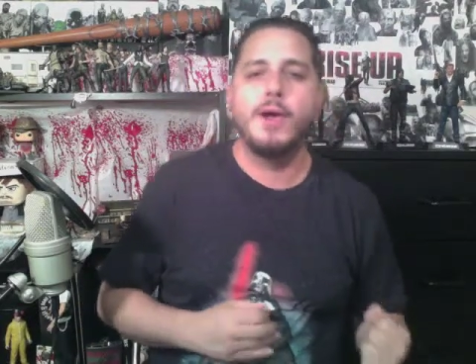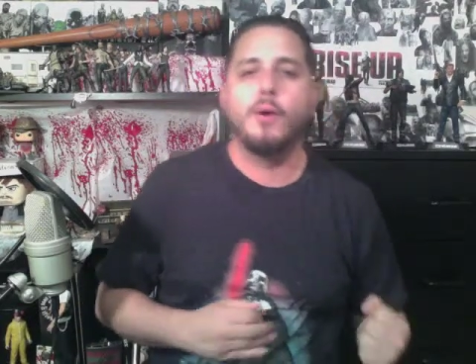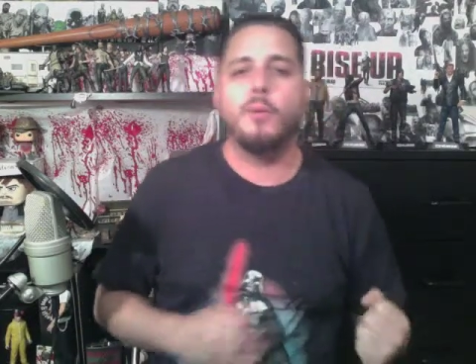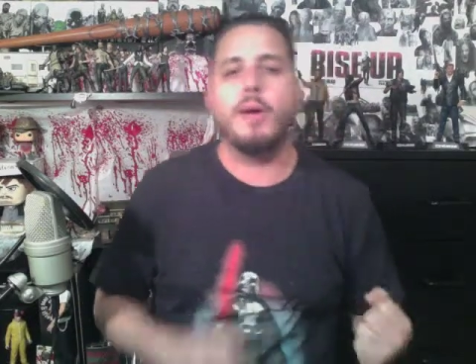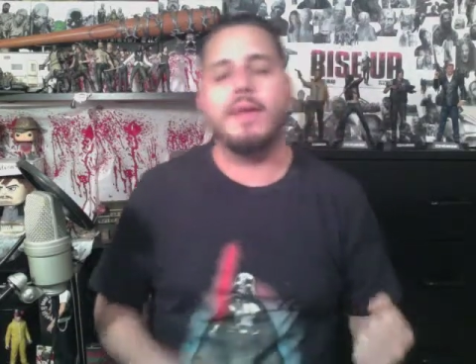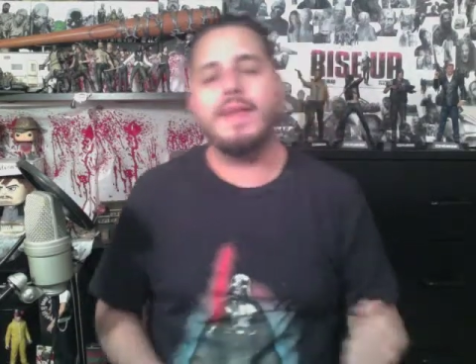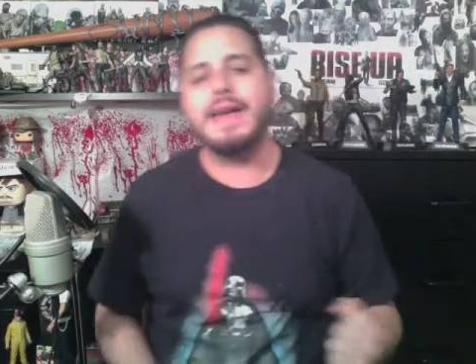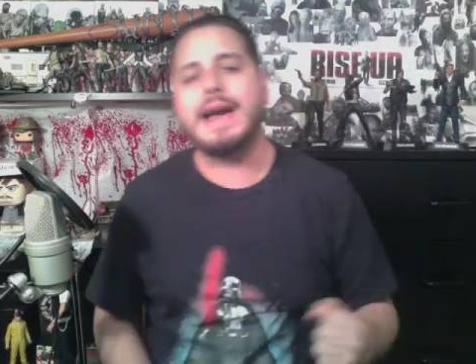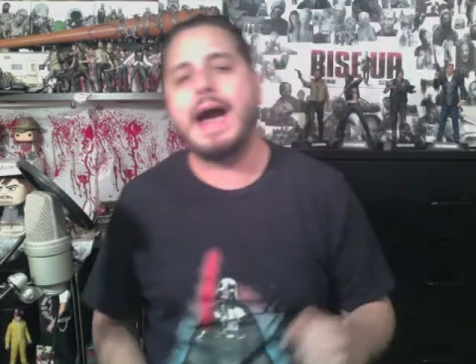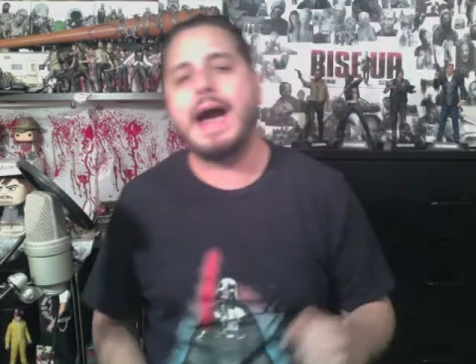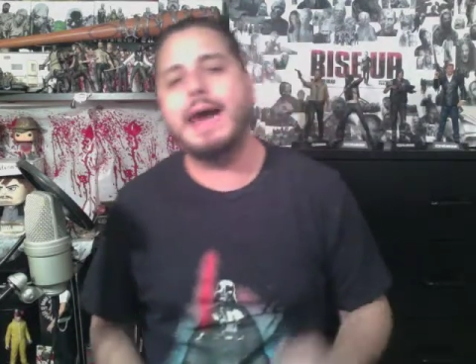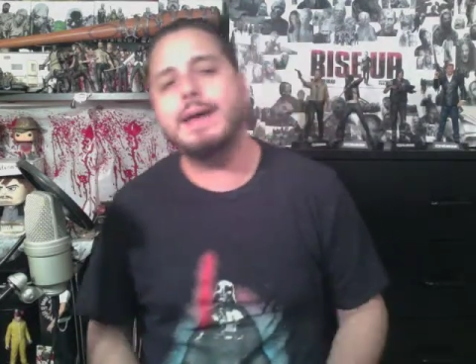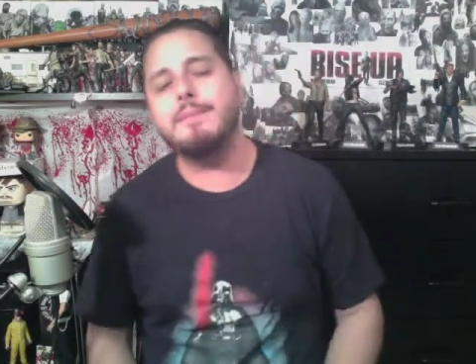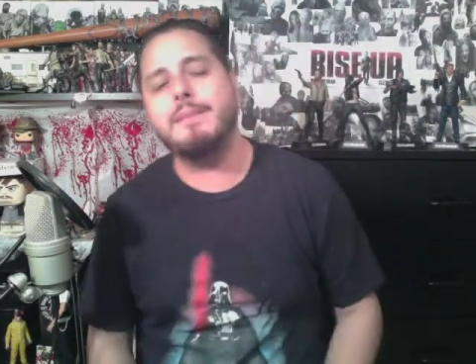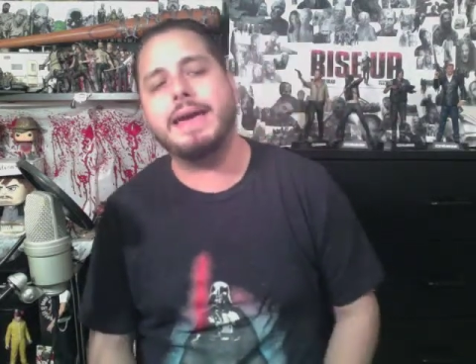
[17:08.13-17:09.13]
where they
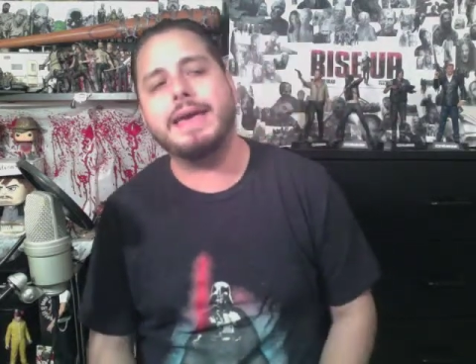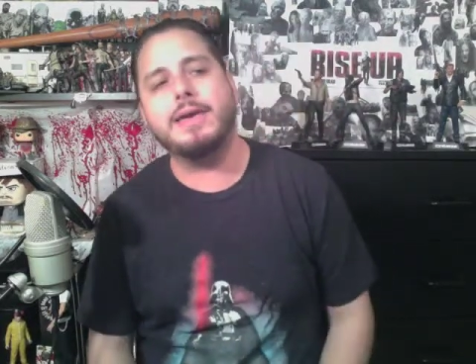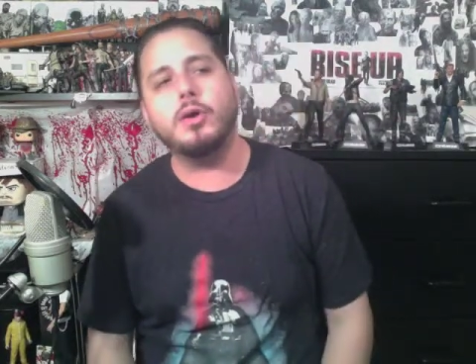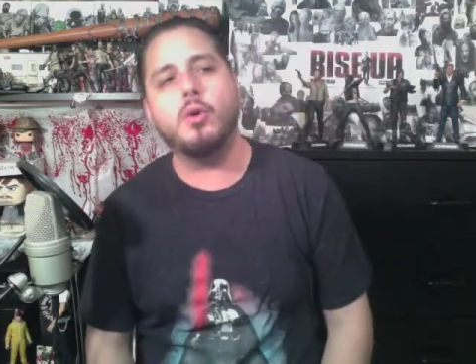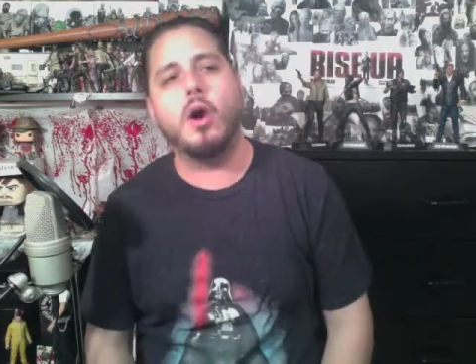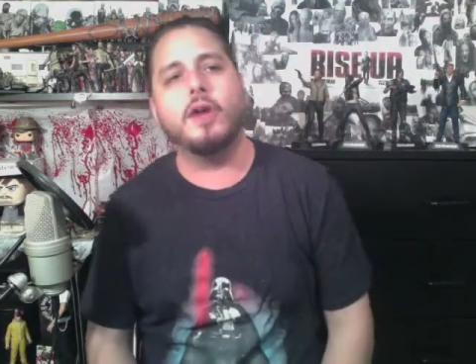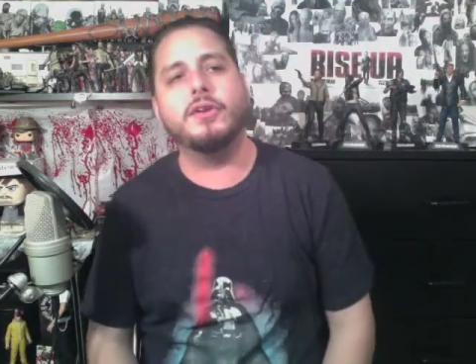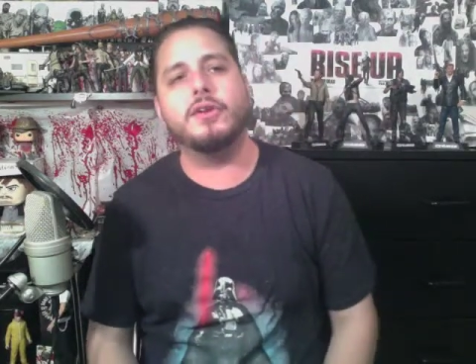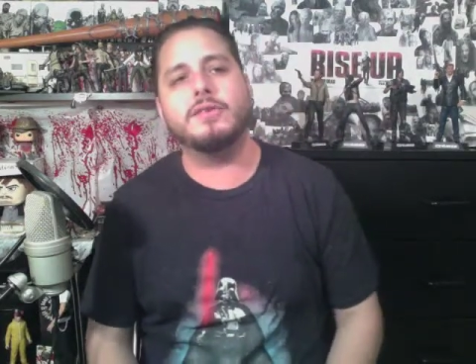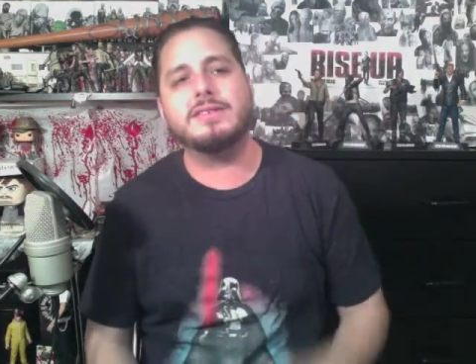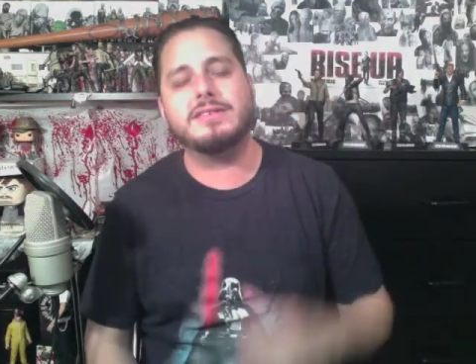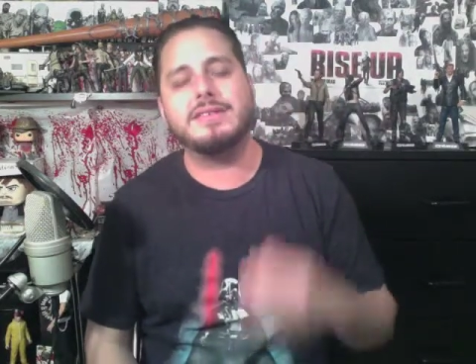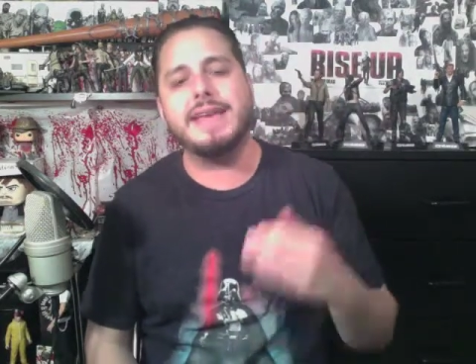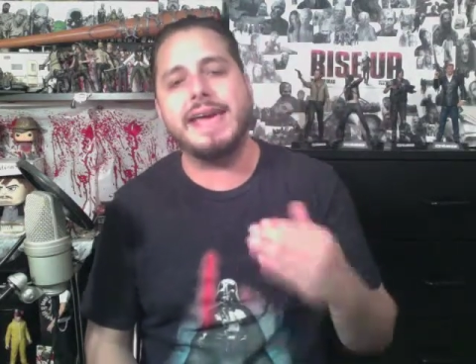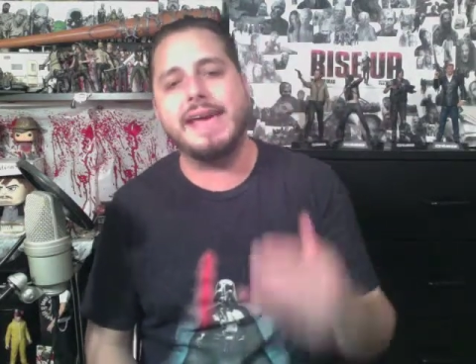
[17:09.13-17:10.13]
kind of make you
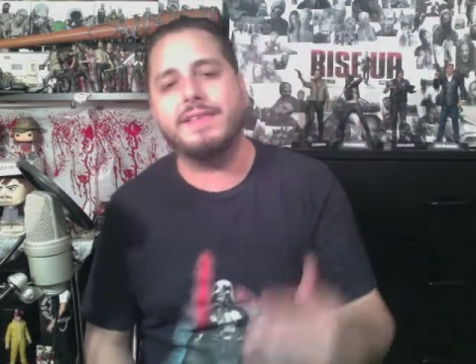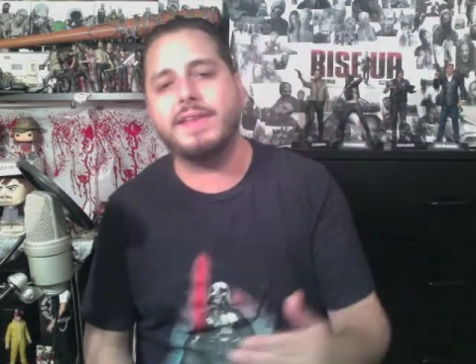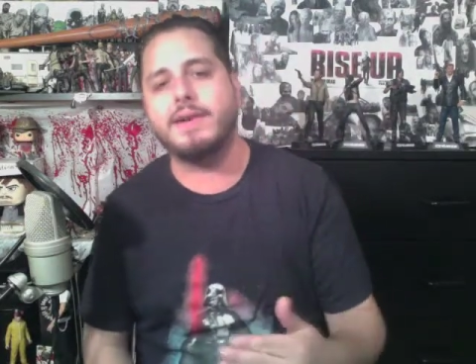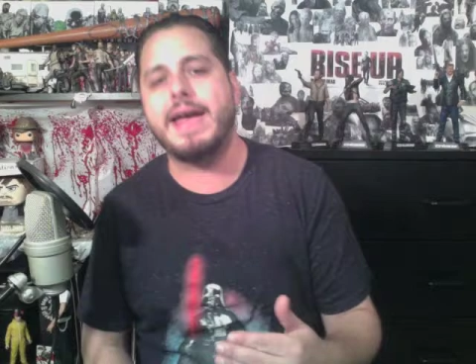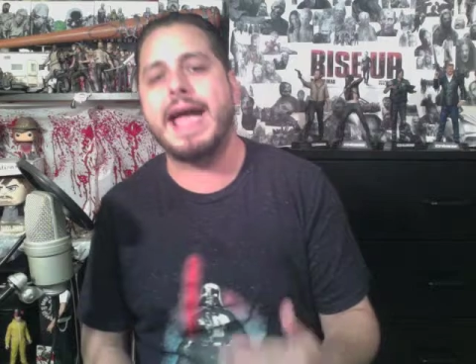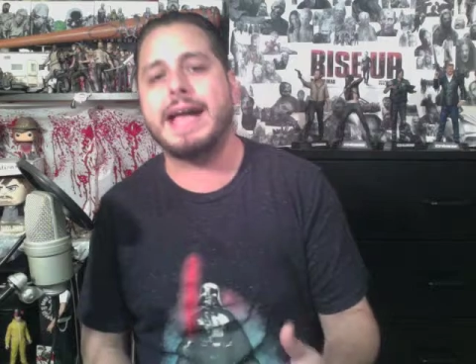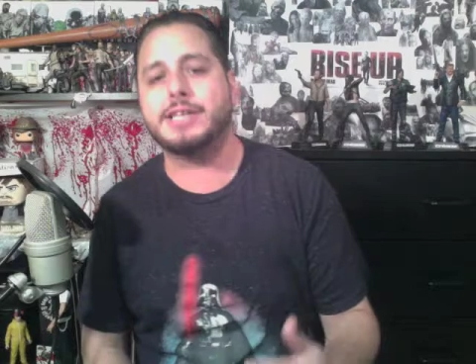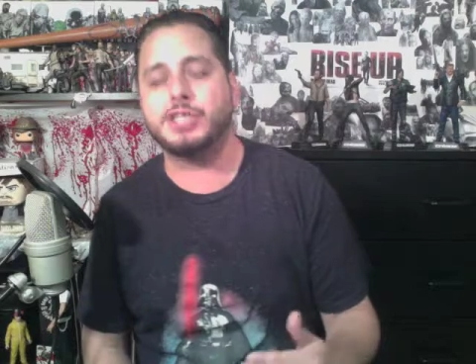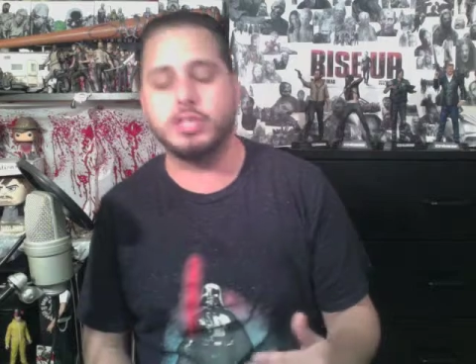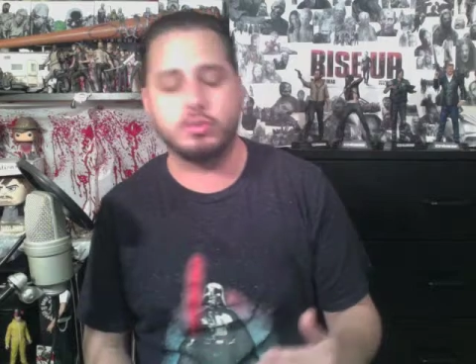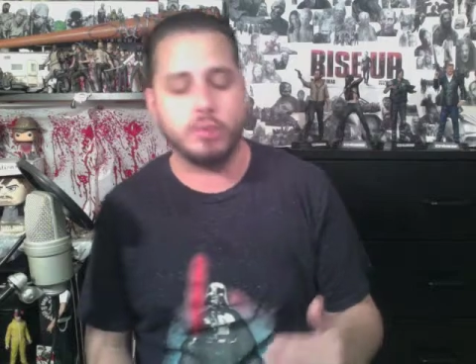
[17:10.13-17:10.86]
understand their actions,